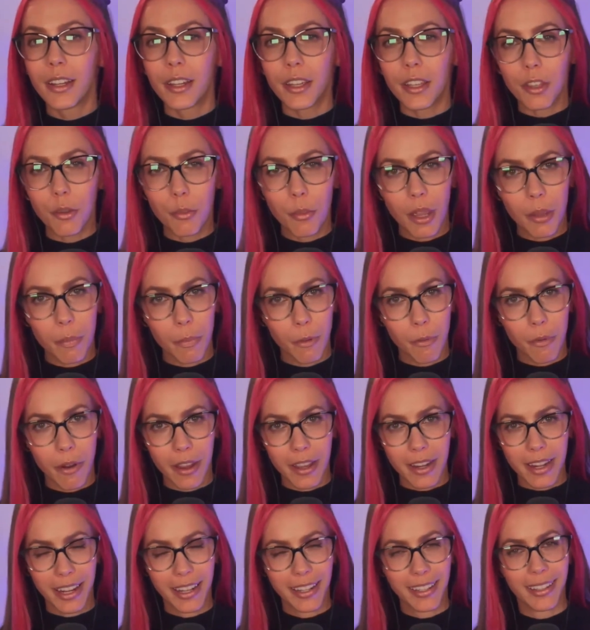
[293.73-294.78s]
You might be
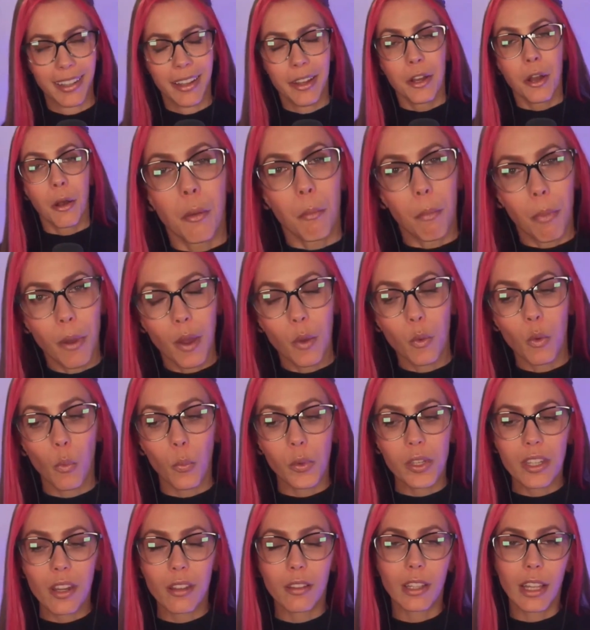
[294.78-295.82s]
right. But when we
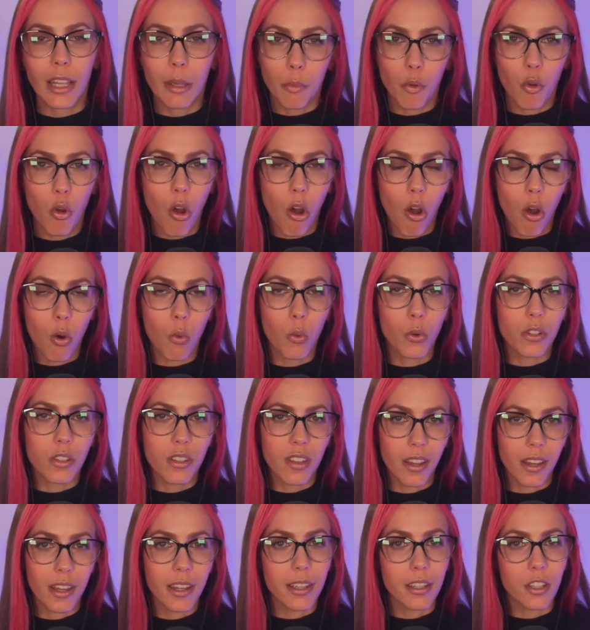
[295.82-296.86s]
say label, all we're
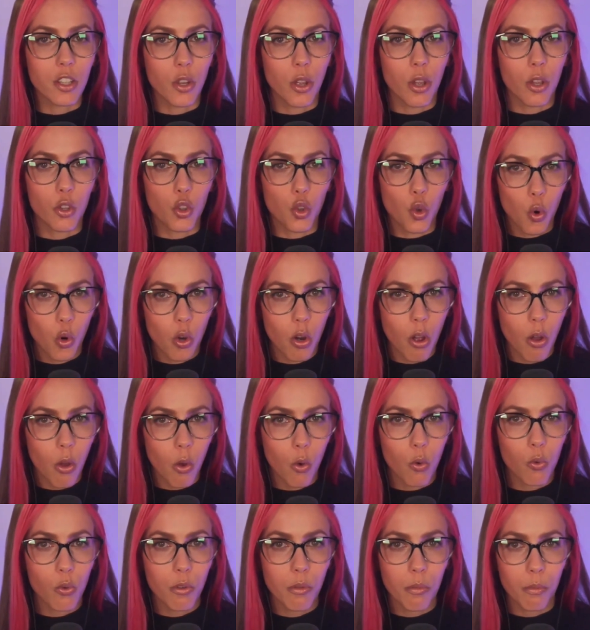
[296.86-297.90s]
saying is your
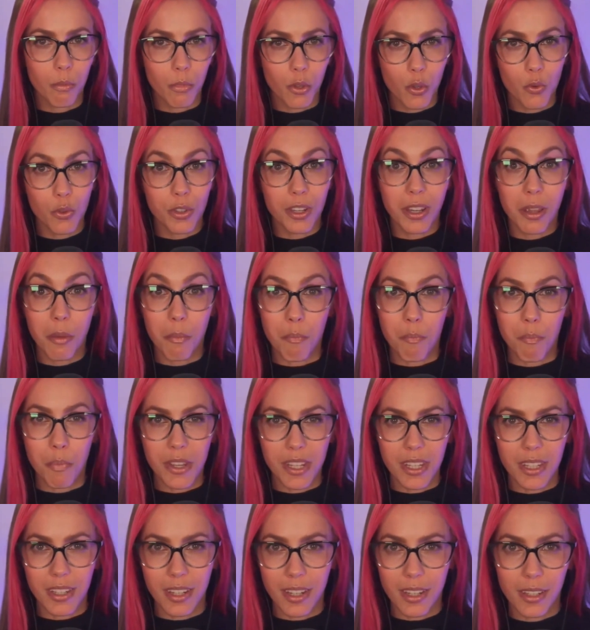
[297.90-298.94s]
own music
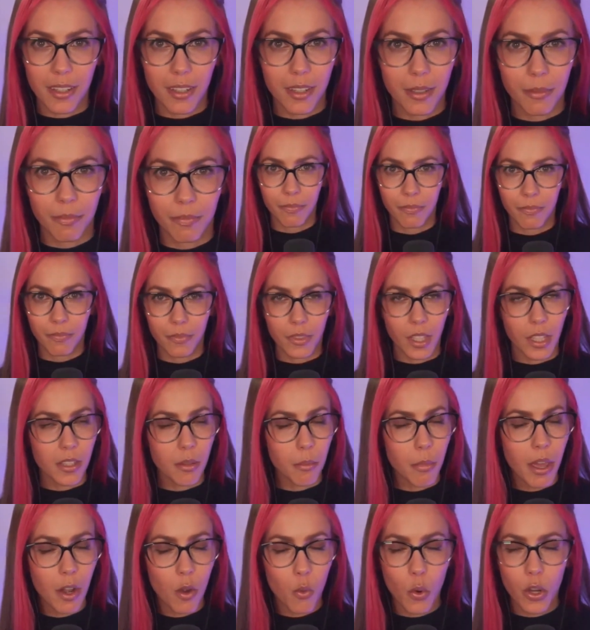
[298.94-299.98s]
business. Doesn't
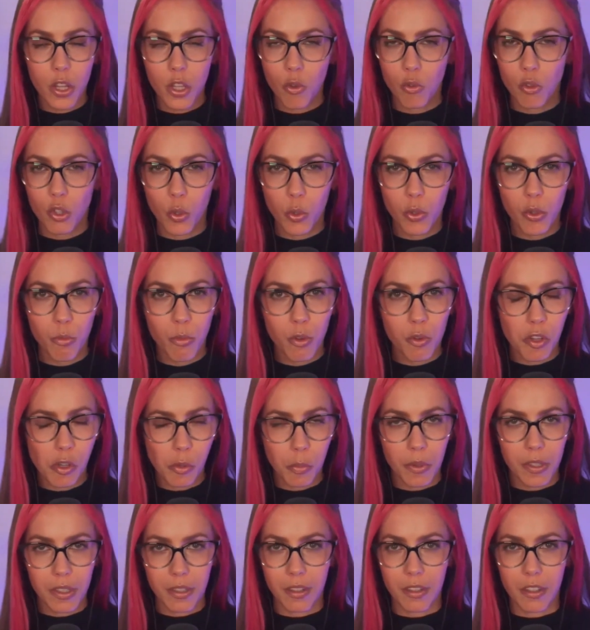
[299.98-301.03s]
matter what you do in the music
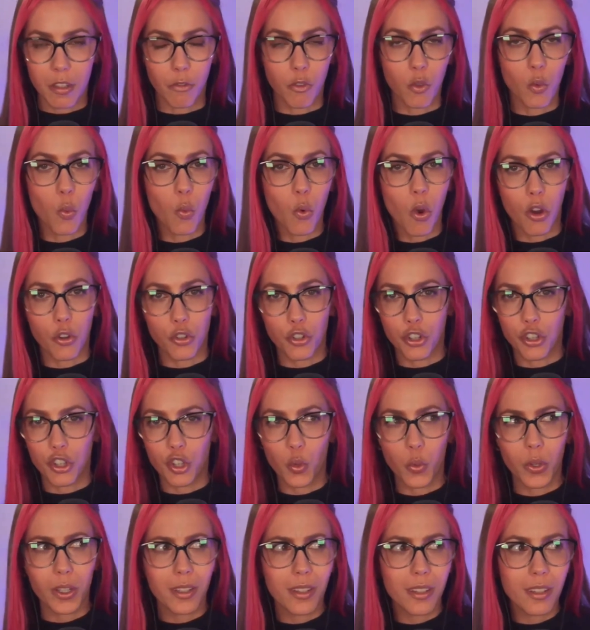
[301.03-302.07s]
business. If you are just
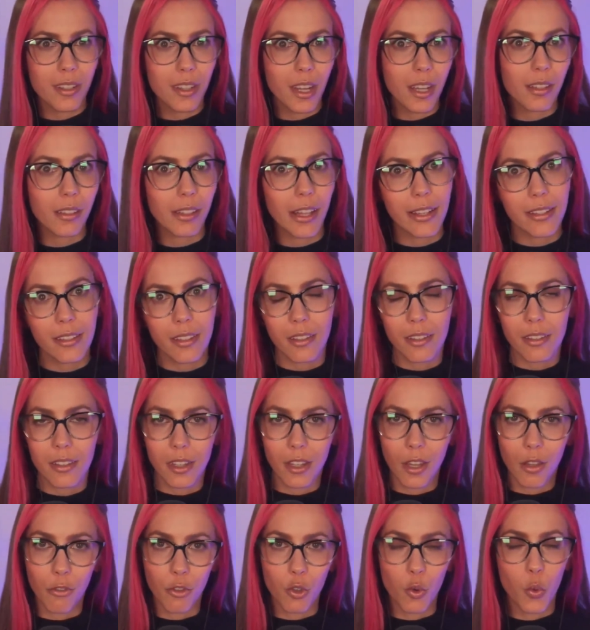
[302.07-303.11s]
doing sync
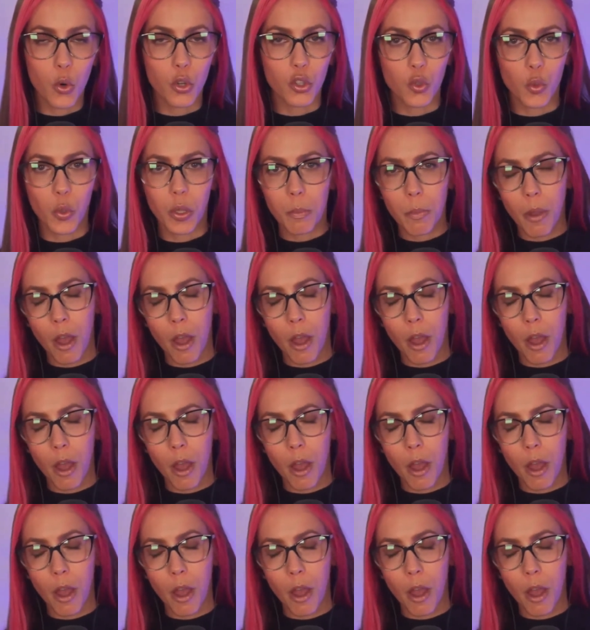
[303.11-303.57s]
licensing, if you are doing